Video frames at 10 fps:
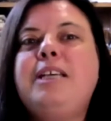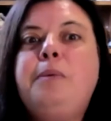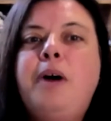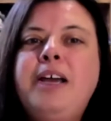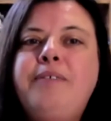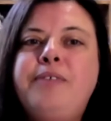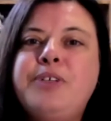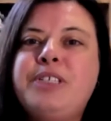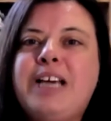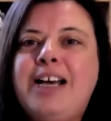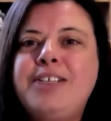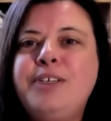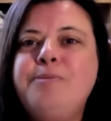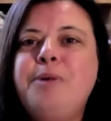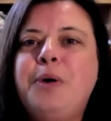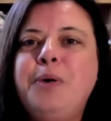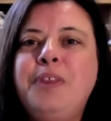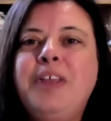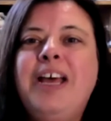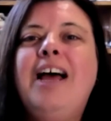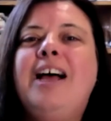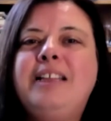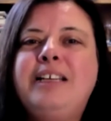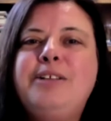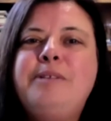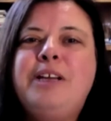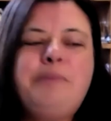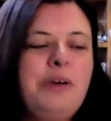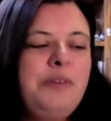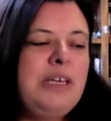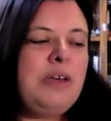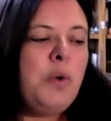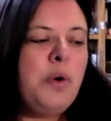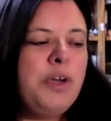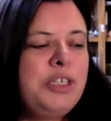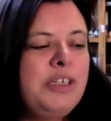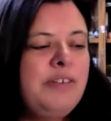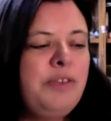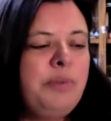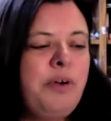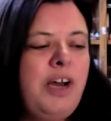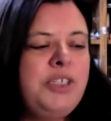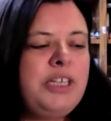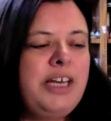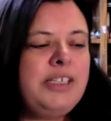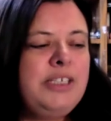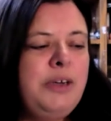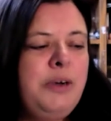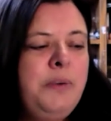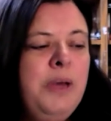I want to first ask you both a little bit about the origin of the project. So